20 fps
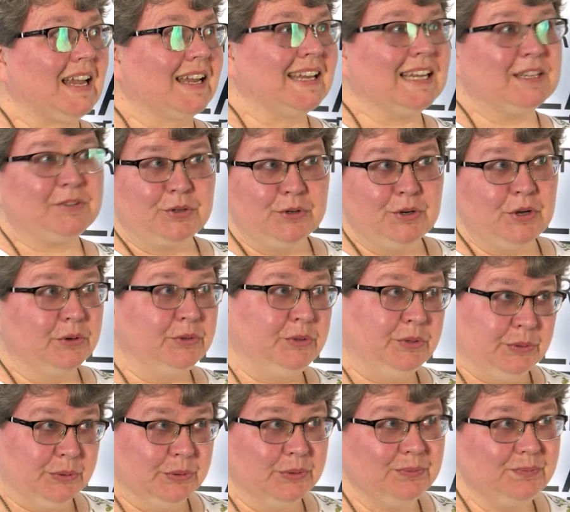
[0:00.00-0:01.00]
get to know
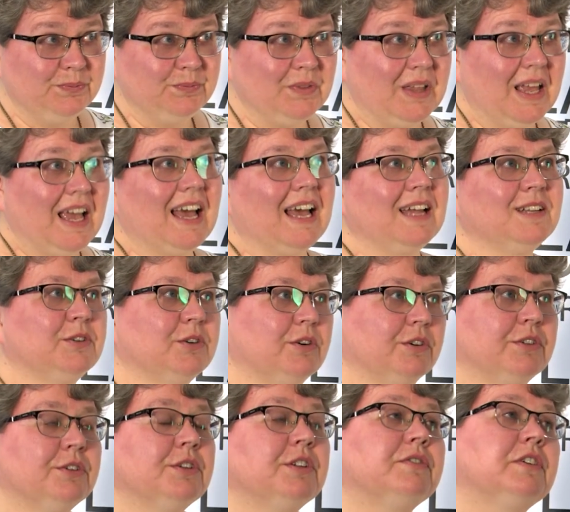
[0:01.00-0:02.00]
you and your
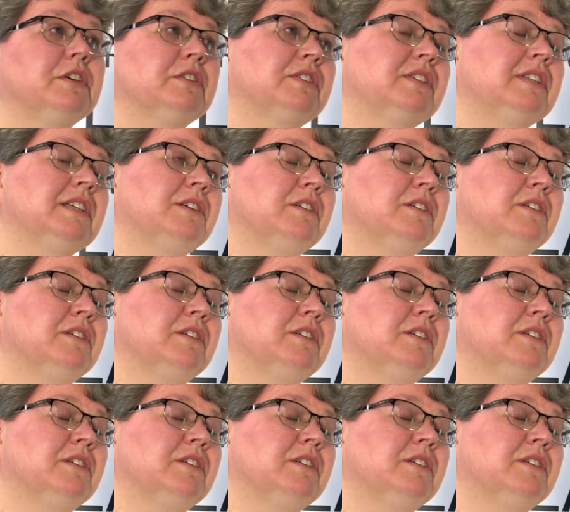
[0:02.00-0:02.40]
university,